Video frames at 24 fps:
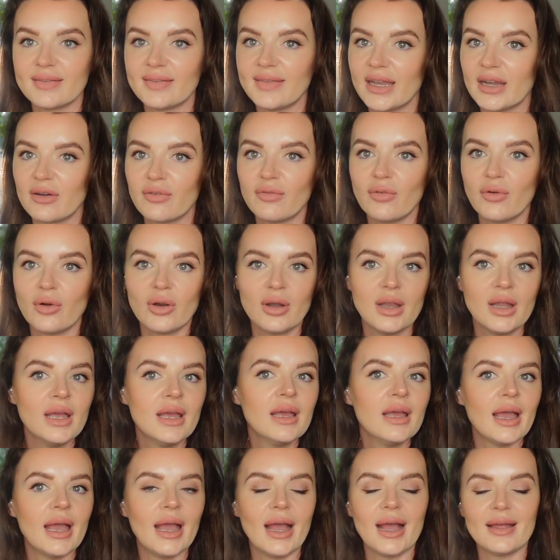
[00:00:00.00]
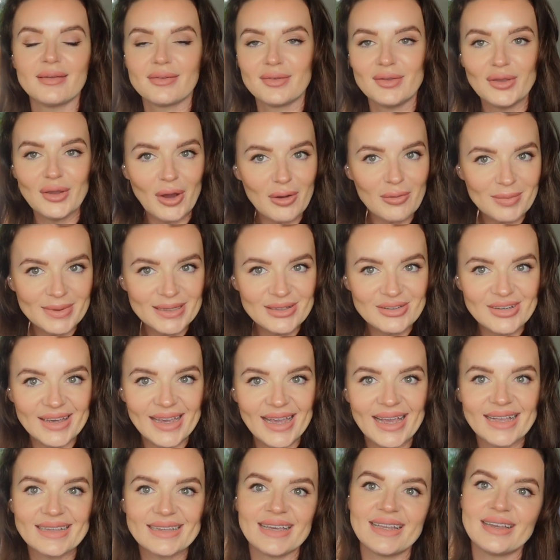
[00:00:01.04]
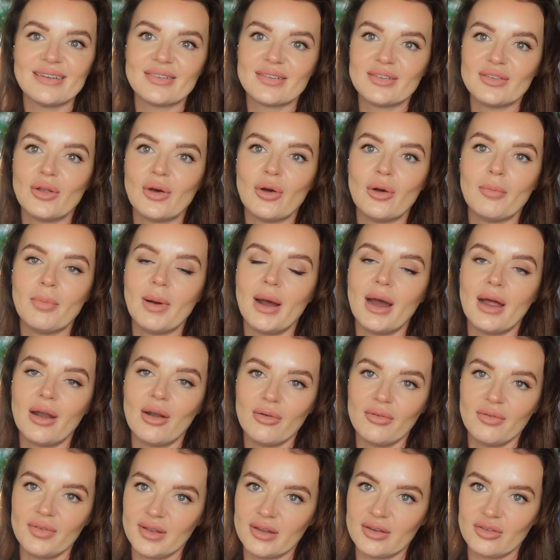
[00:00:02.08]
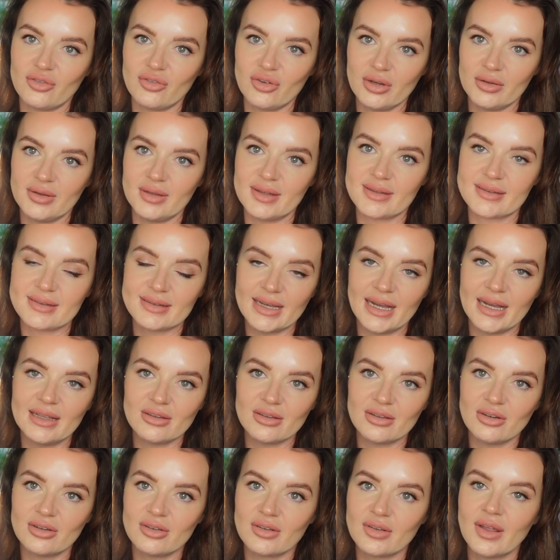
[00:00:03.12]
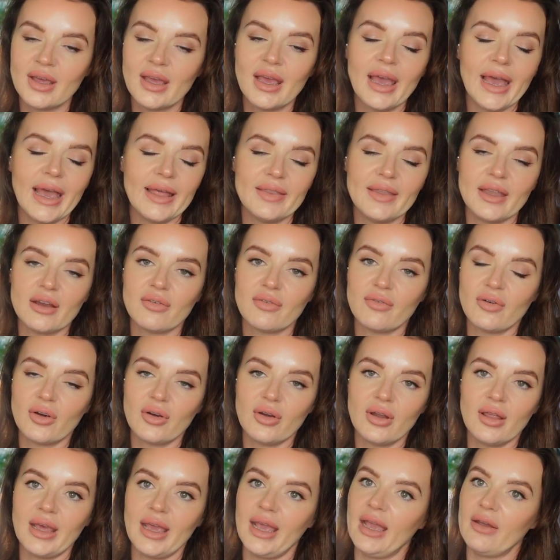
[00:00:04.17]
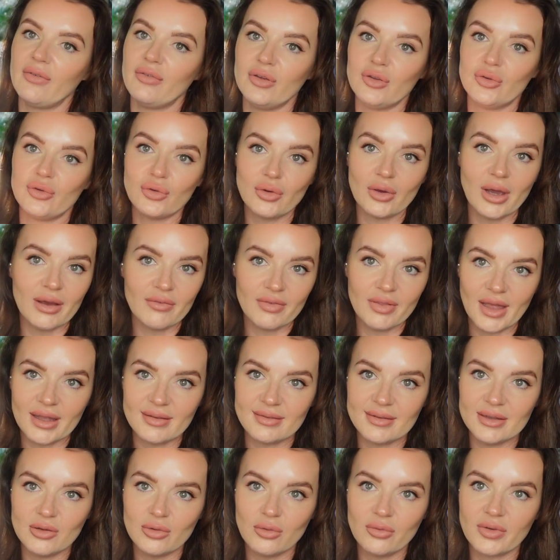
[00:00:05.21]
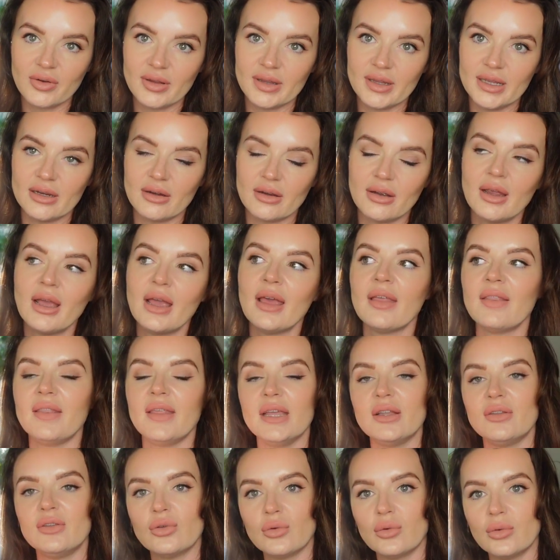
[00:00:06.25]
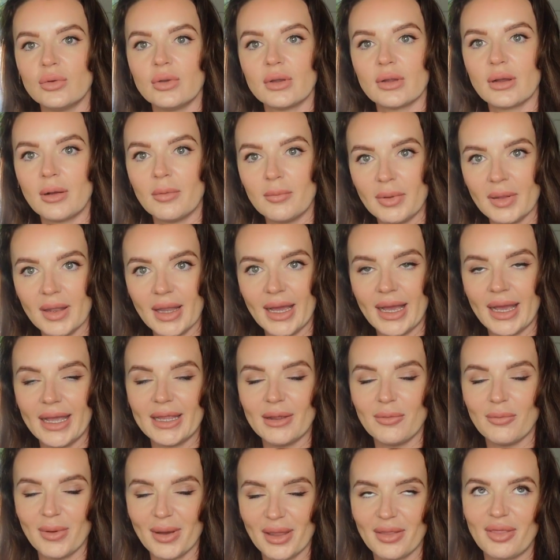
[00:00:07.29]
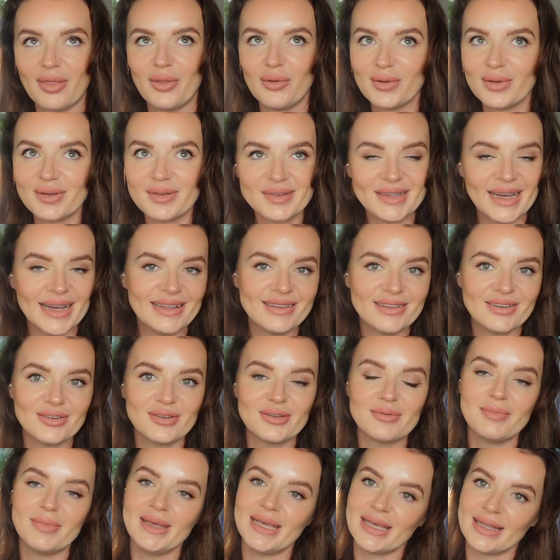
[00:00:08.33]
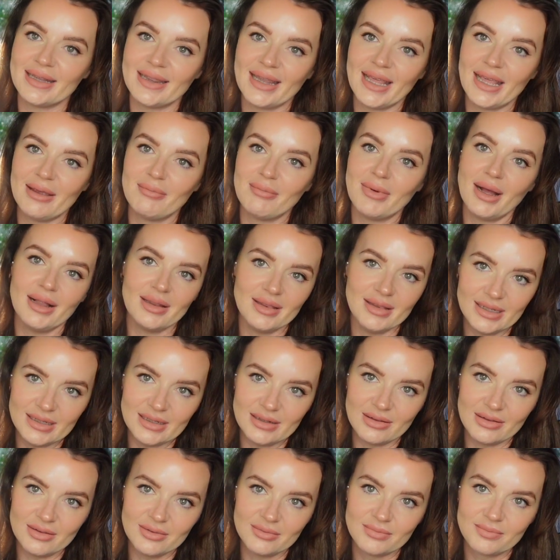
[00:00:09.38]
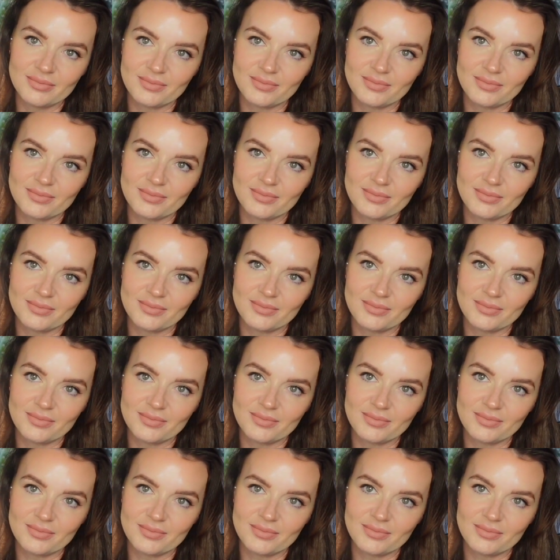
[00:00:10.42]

Therefore, it has not been checked and it's not part of the Australian standards. And therefore, if you do have that seat over here, they don't comply with those standards, making them illegal.